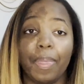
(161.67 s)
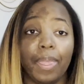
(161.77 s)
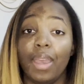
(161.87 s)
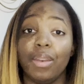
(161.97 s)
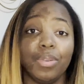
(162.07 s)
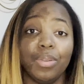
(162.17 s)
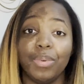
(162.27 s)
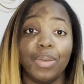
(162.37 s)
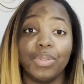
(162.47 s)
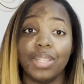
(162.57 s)
I don't know what
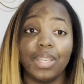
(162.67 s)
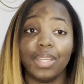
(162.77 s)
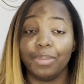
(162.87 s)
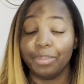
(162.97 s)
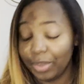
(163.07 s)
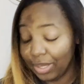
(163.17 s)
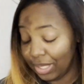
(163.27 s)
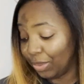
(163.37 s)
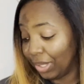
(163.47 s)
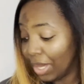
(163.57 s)
I was thinking. But
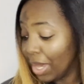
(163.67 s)
anyway,